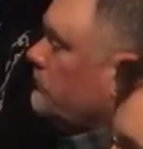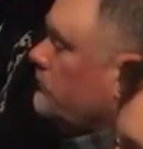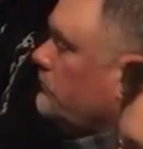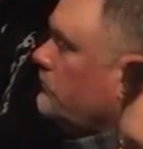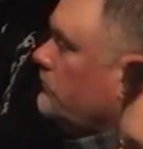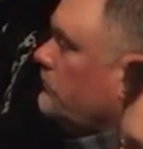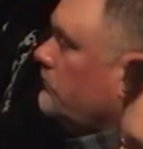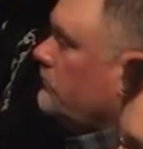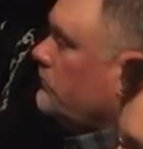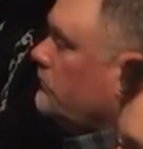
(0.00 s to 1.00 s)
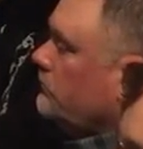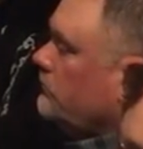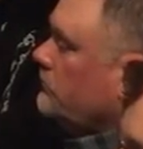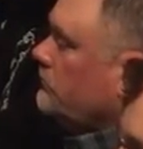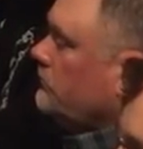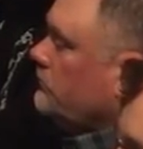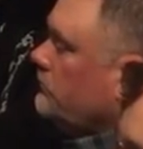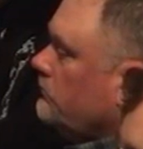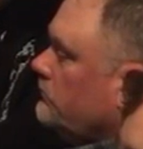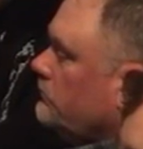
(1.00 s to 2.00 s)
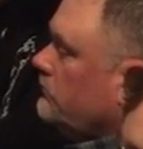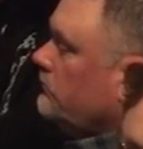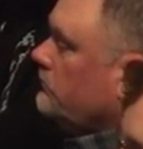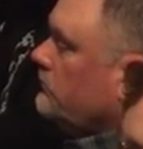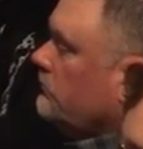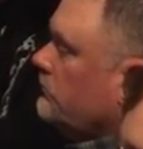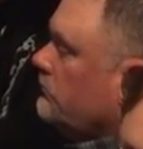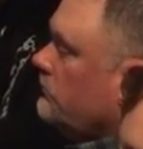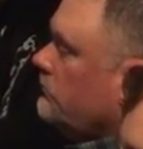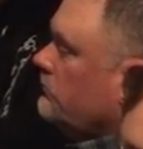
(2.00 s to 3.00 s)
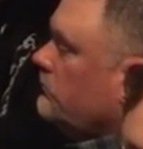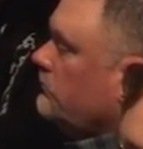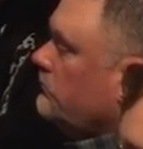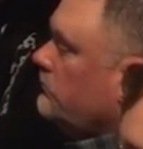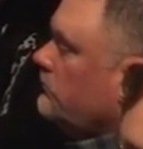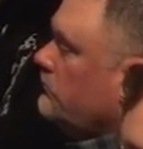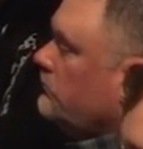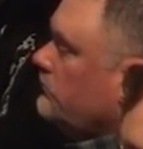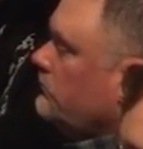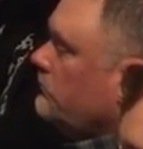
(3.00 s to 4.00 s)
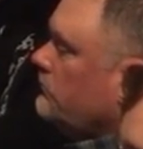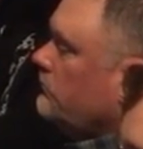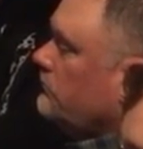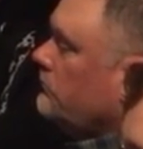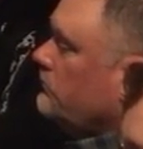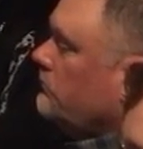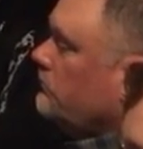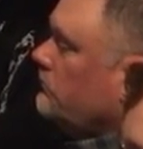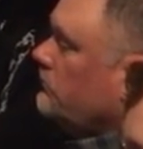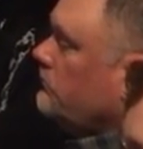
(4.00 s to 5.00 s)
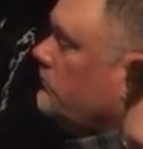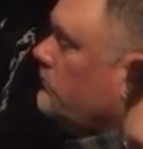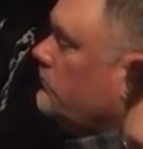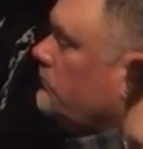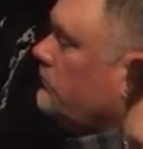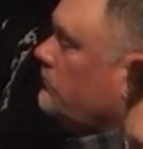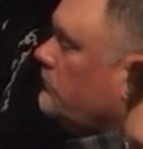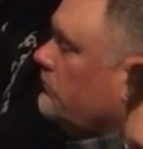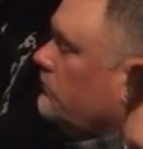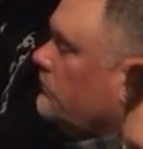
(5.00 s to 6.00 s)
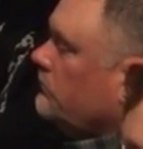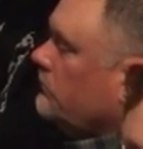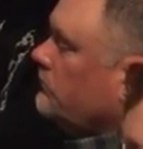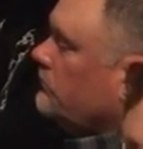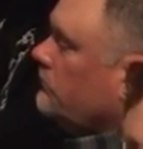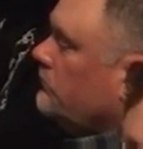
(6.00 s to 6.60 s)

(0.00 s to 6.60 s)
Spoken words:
No one is speaking in this clip.